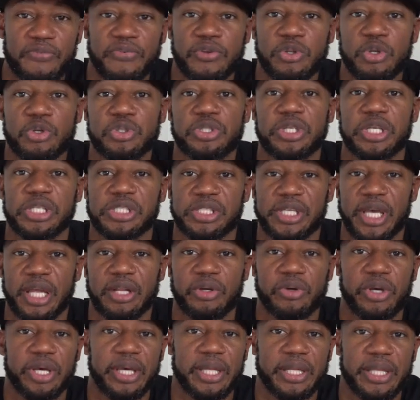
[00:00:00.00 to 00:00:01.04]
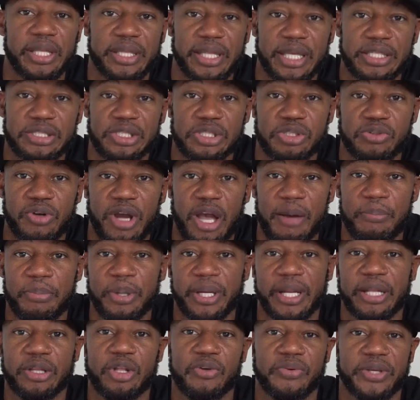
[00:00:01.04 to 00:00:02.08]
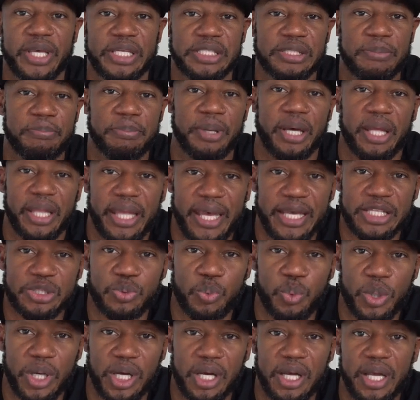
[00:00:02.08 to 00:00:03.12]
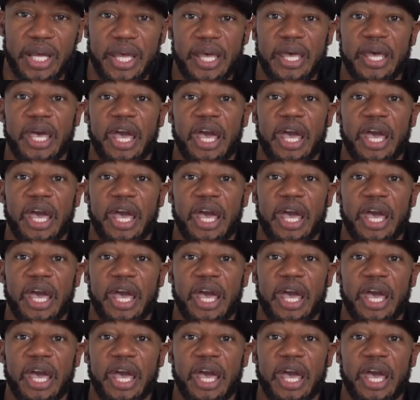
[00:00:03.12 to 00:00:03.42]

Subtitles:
If you're new to this channel, go ahead and hit that subscribe button and notification bell as well.